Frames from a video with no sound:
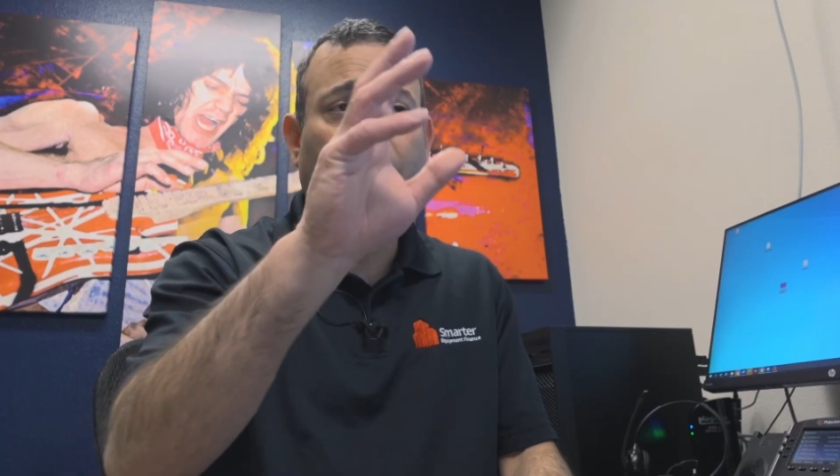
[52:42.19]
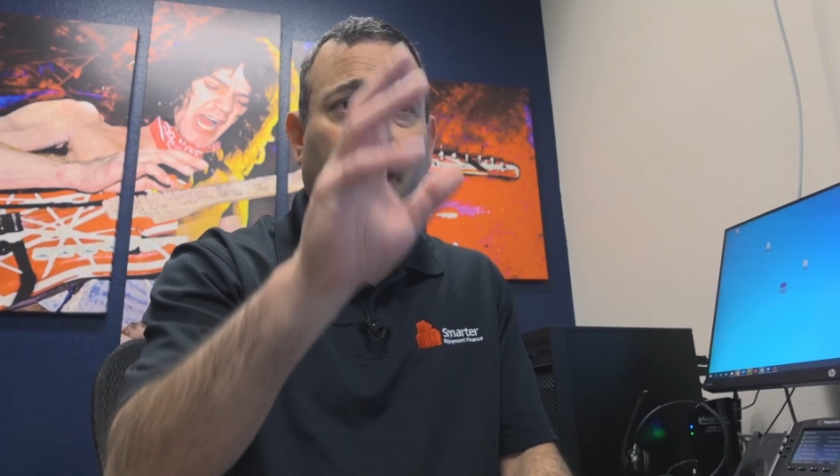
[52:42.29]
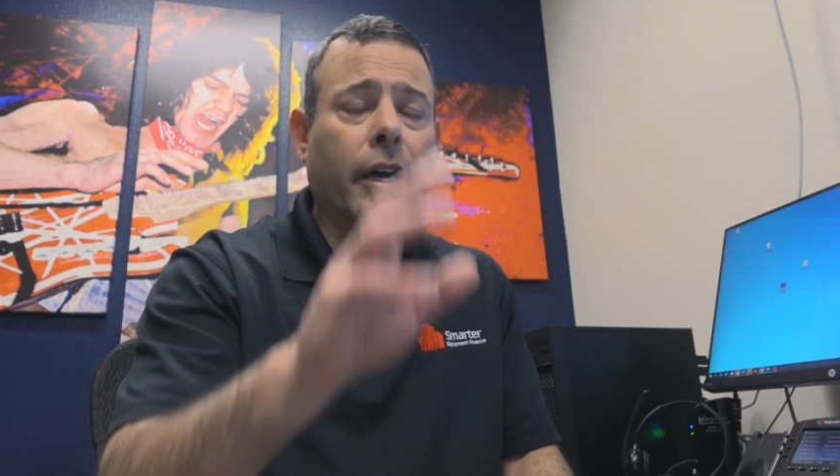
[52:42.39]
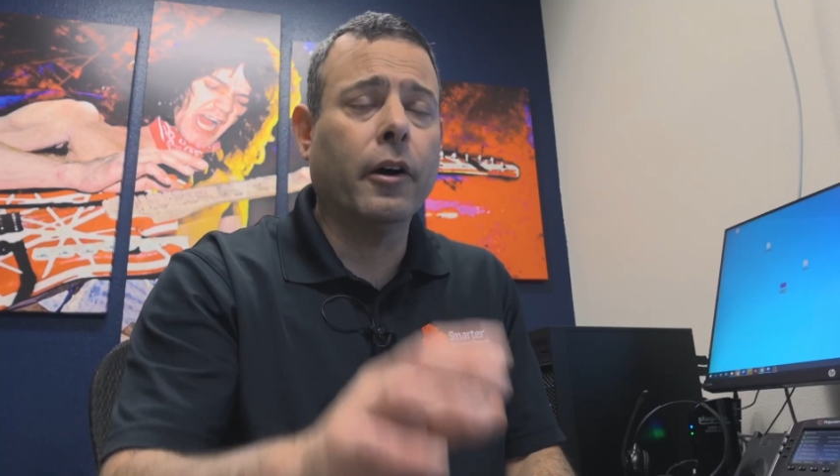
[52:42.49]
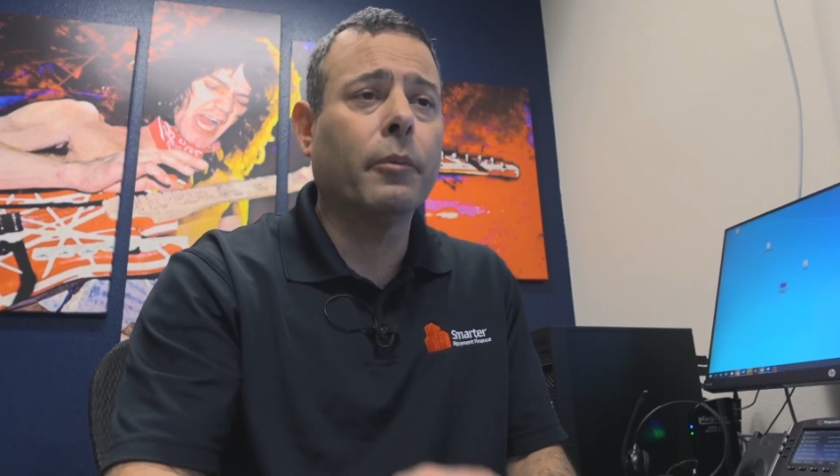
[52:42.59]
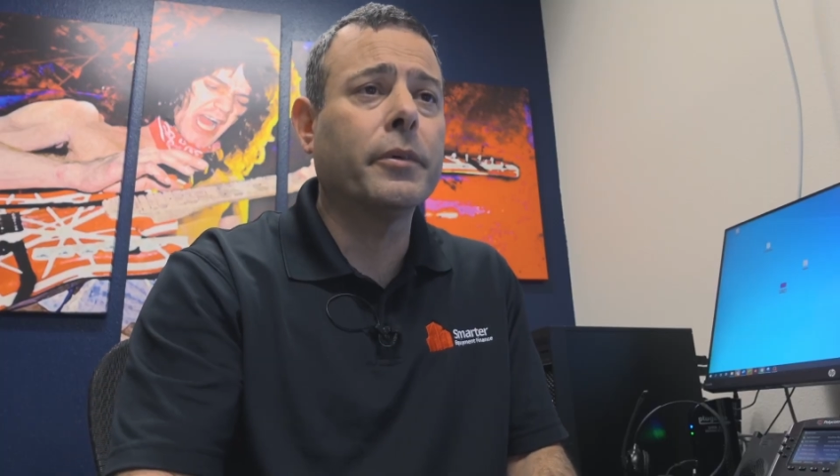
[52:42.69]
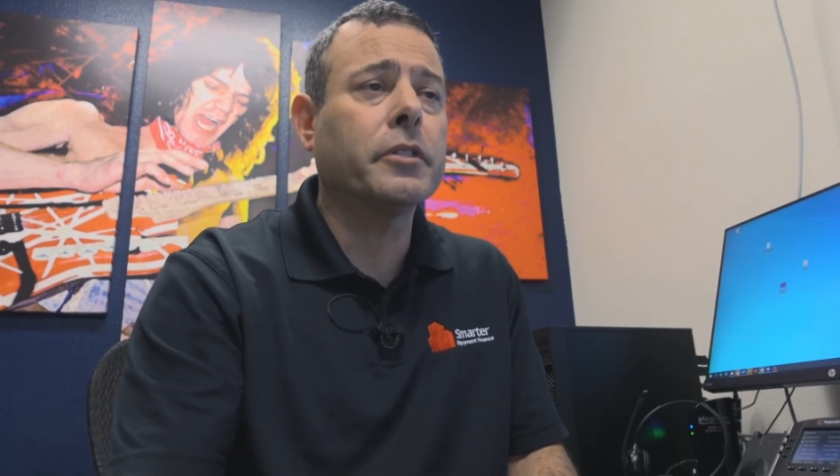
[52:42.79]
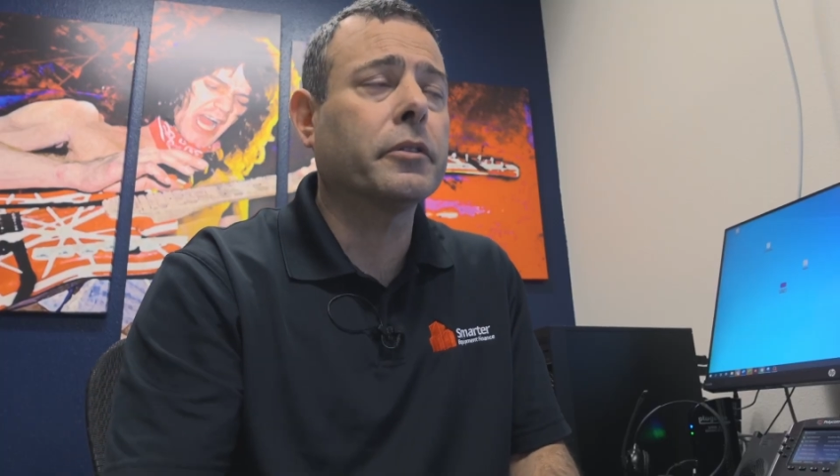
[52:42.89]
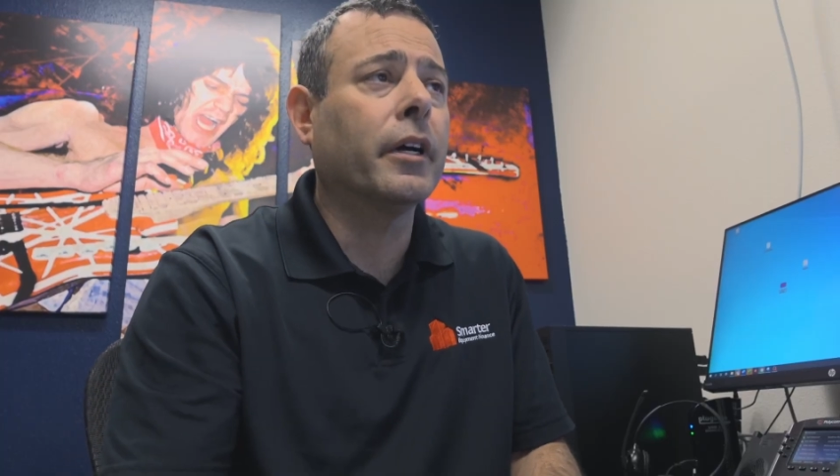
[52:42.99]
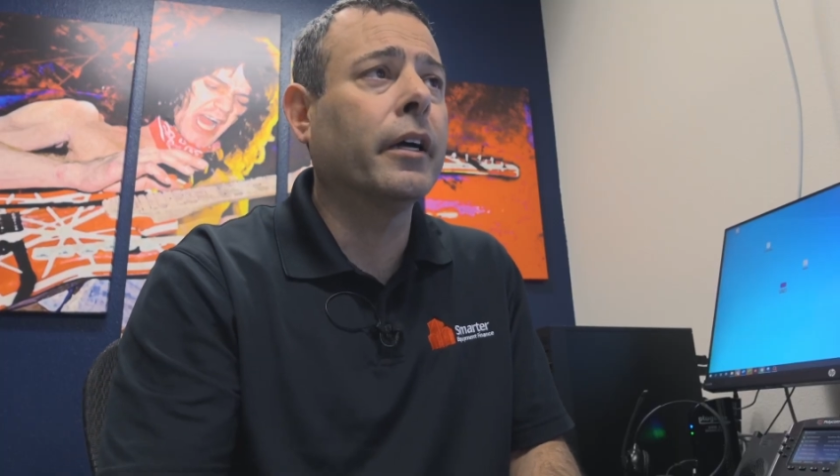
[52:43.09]
I hope
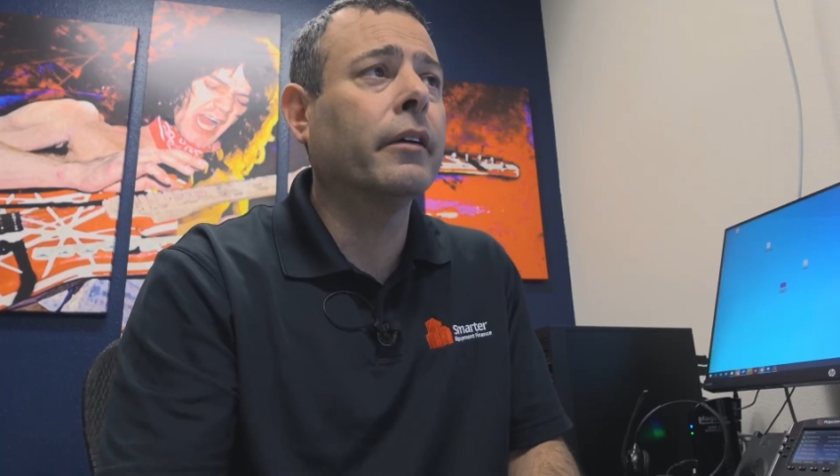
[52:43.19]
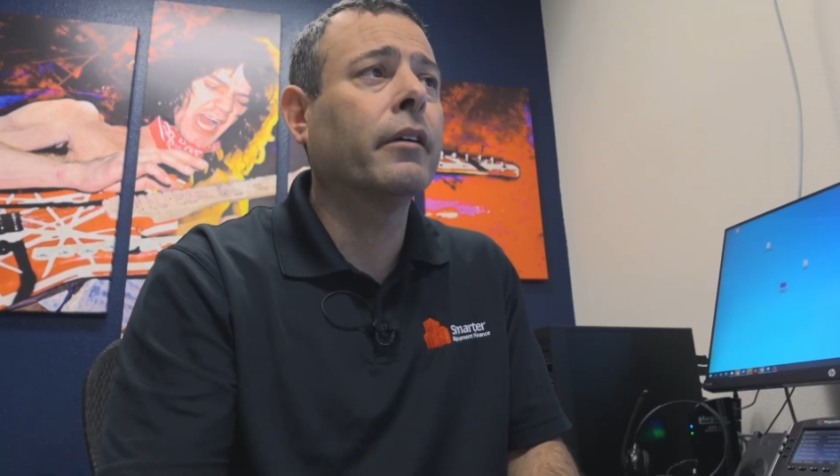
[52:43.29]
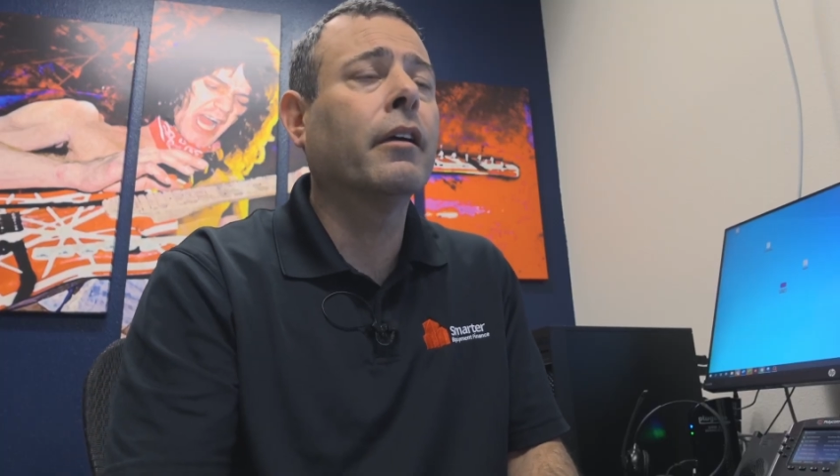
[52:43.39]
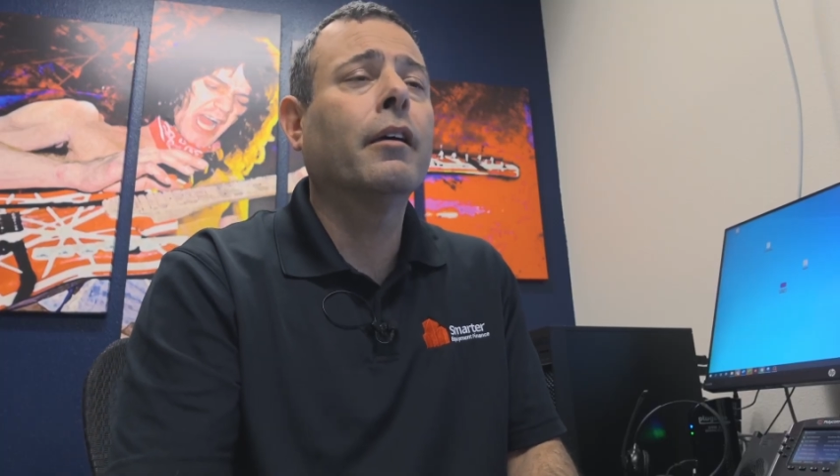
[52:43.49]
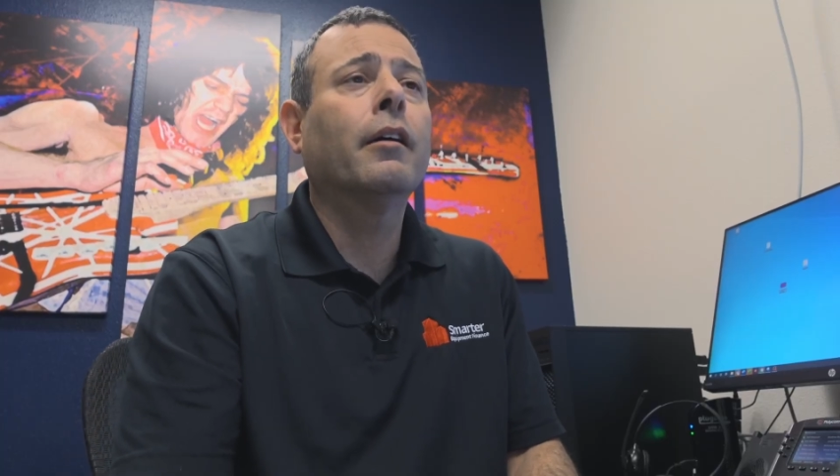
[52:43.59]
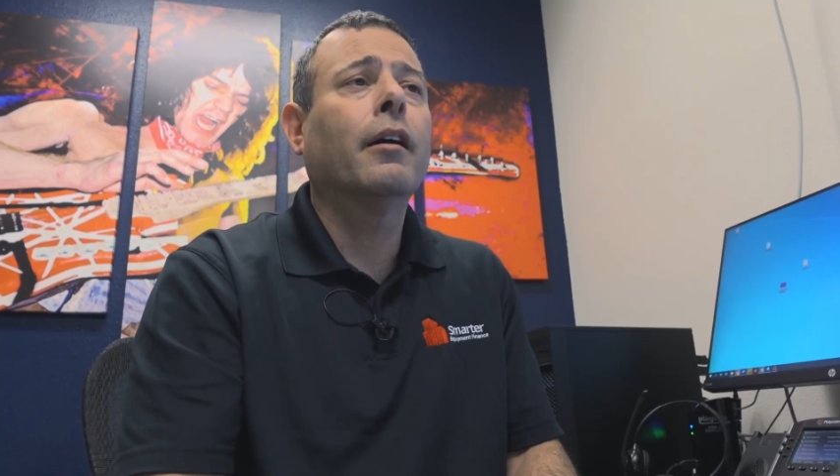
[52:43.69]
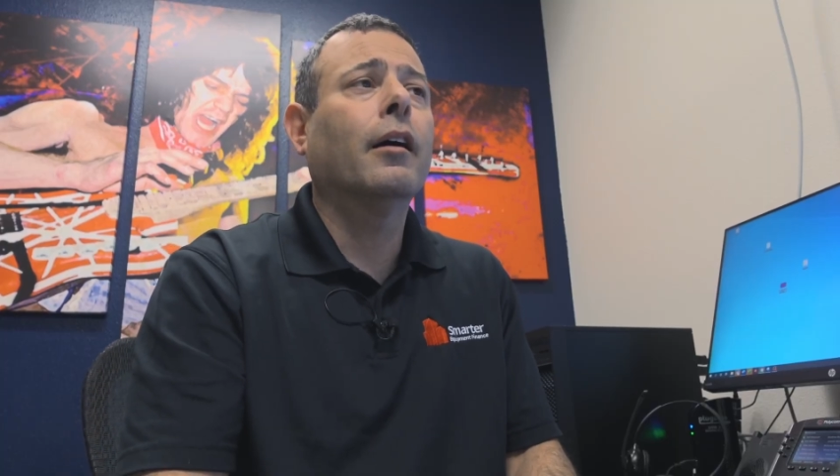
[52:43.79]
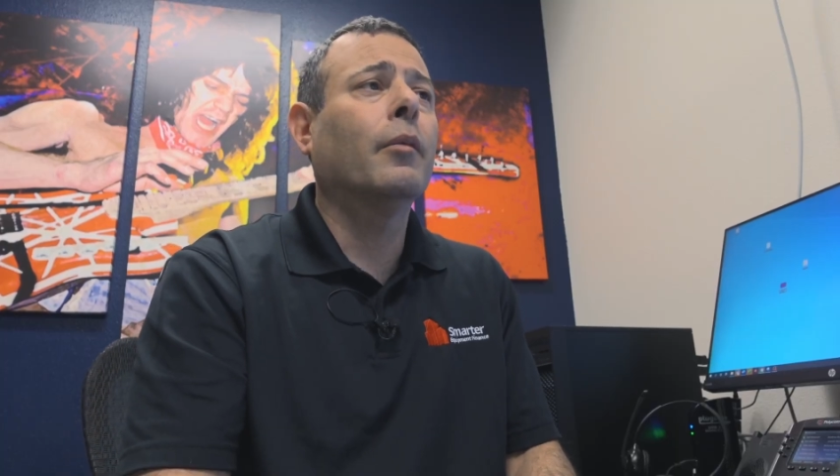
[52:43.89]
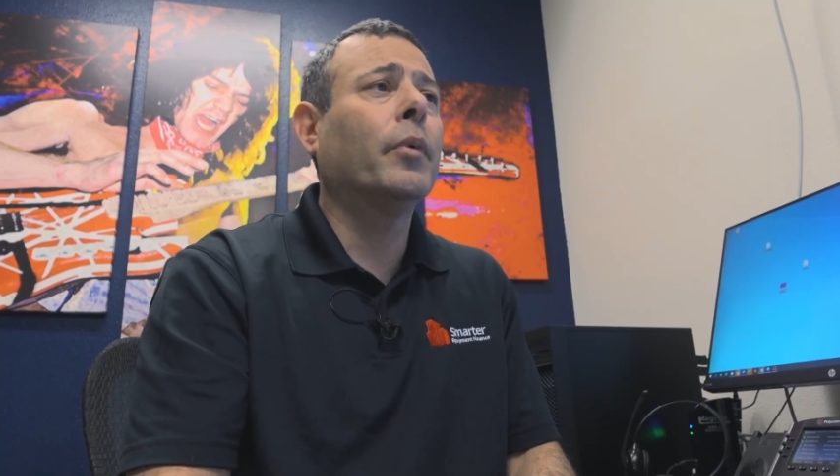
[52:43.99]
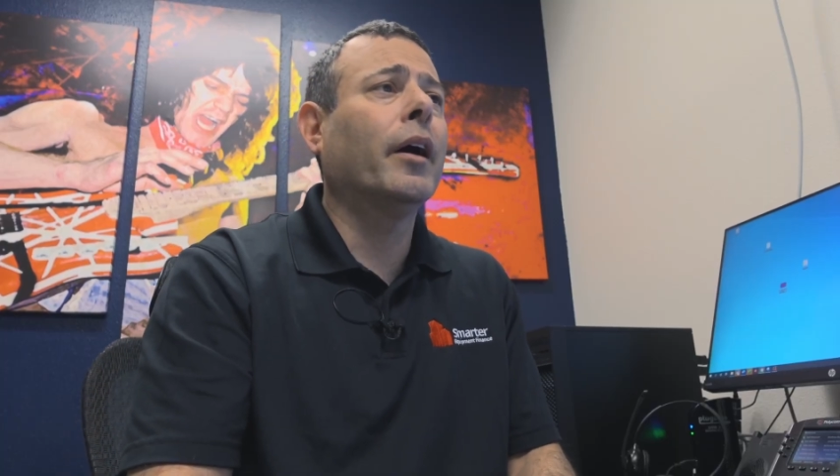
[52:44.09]
is right
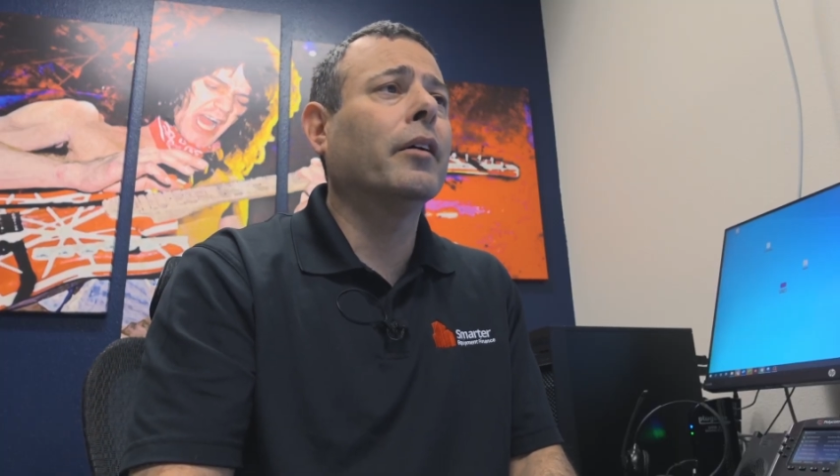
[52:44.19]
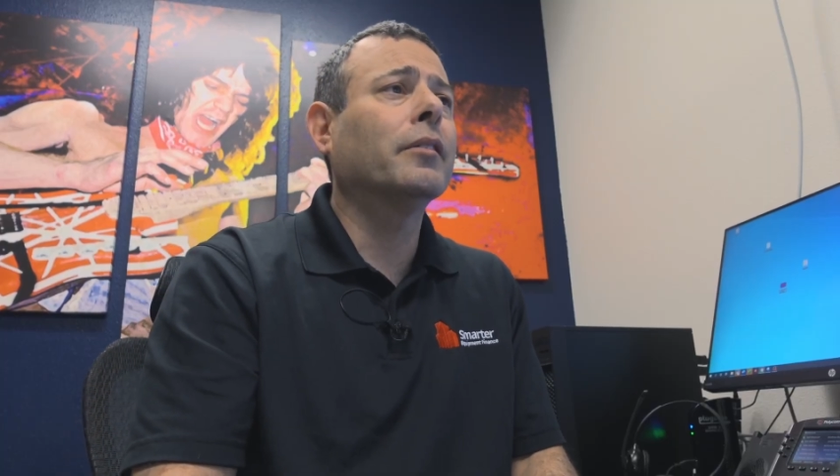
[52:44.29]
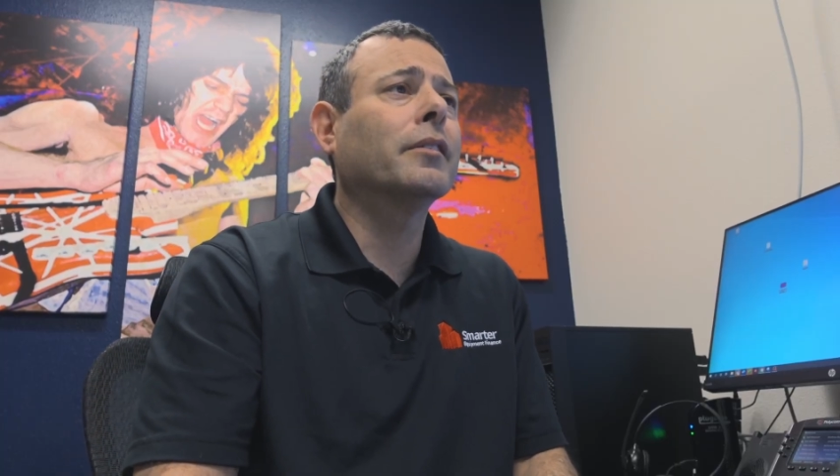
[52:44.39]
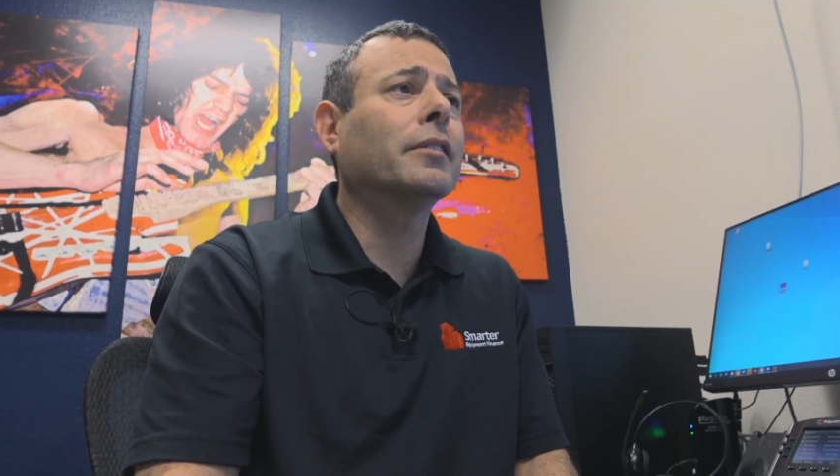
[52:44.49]
about